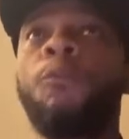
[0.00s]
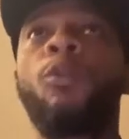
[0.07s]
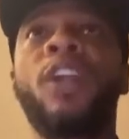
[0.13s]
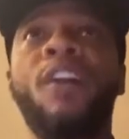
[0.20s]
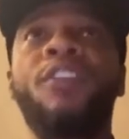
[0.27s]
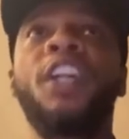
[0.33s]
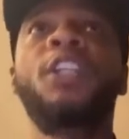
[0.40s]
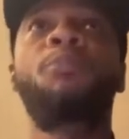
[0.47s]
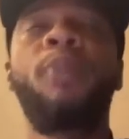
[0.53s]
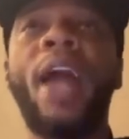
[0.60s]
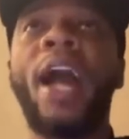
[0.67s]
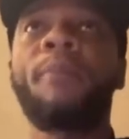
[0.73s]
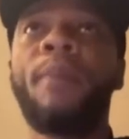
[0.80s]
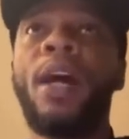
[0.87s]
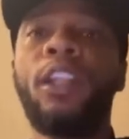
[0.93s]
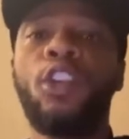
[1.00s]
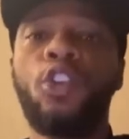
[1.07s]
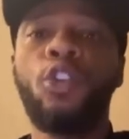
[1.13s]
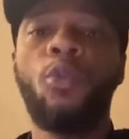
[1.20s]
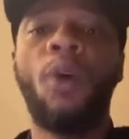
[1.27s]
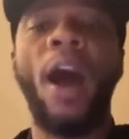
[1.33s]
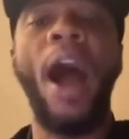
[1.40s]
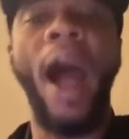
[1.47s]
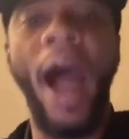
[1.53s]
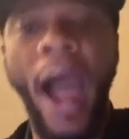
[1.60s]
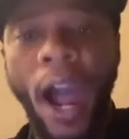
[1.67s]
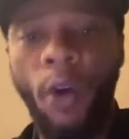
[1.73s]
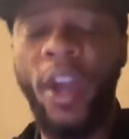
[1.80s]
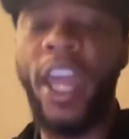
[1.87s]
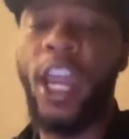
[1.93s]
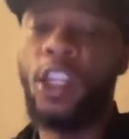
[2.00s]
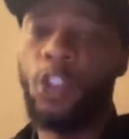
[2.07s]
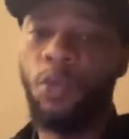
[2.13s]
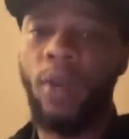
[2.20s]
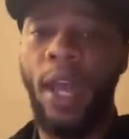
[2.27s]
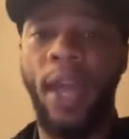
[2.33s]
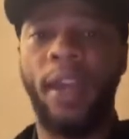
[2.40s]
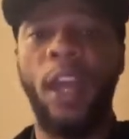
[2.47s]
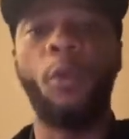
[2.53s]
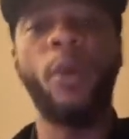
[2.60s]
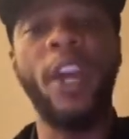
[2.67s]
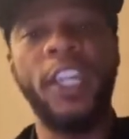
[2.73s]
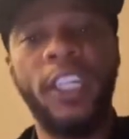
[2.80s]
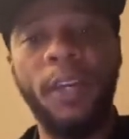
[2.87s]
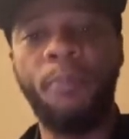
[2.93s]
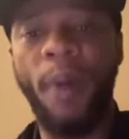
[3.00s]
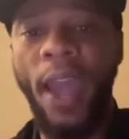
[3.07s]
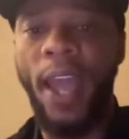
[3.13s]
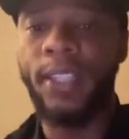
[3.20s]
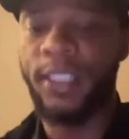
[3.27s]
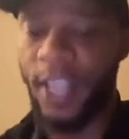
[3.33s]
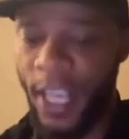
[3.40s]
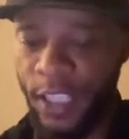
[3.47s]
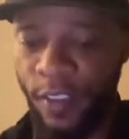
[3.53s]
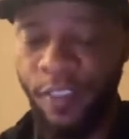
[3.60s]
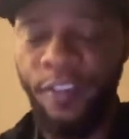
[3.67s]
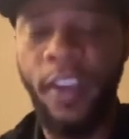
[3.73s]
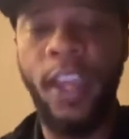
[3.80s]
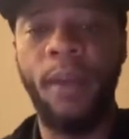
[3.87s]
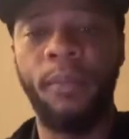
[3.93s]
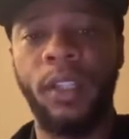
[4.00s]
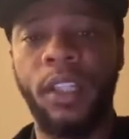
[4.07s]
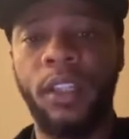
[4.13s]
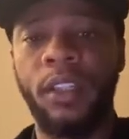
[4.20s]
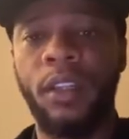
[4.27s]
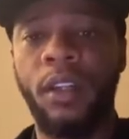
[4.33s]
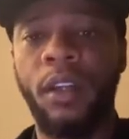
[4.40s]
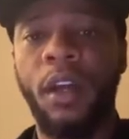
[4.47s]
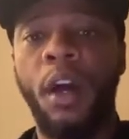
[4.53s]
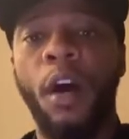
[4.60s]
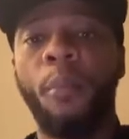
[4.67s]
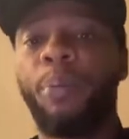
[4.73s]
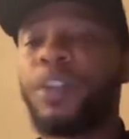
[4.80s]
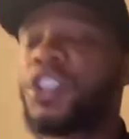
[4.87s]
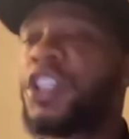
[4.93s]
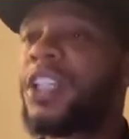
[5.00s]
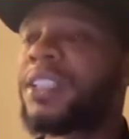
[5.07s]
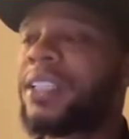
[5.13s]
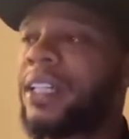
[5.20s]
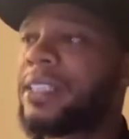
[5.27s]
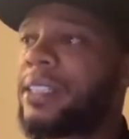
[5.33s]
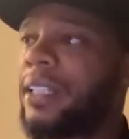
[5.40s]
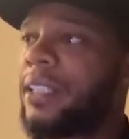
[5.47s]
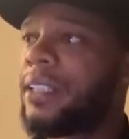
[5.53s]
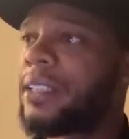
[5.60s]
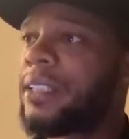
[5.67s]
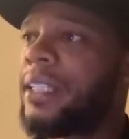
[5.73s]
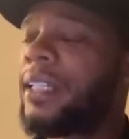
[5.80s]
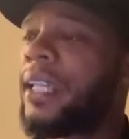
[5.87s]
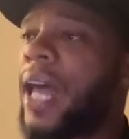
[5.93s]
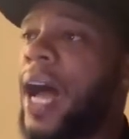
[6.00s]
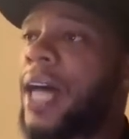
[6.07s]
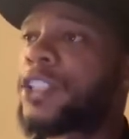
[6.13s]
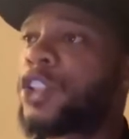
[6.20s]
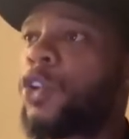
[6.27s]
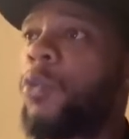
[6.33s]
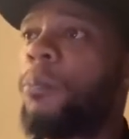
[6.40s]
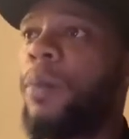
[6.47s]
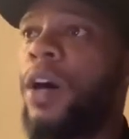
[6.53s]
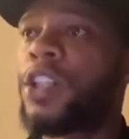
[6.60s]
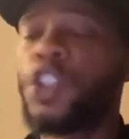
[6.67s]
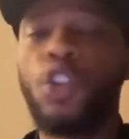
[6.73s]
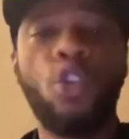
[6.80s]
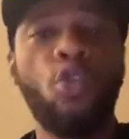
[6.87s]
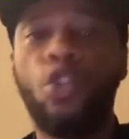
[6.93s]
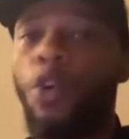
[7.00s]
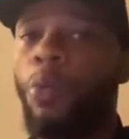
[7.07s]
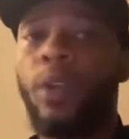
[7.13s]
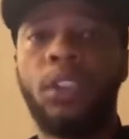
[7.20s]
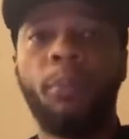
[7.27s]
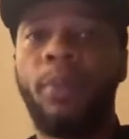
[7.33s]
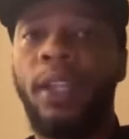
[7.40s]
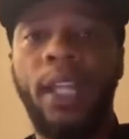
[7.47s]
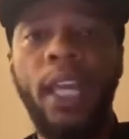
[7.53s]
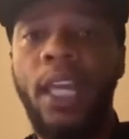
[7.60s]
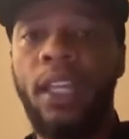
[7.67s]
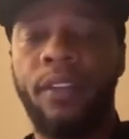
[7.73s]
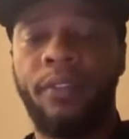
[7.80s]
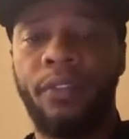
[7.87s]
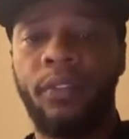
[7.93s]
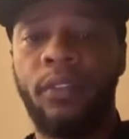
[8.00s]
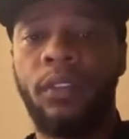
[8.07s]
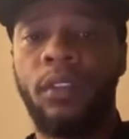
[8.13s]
Whatever he's blackmailing you, I'll handle that. And we'll get past it as a family. But she lies so much, you don't know what to believe.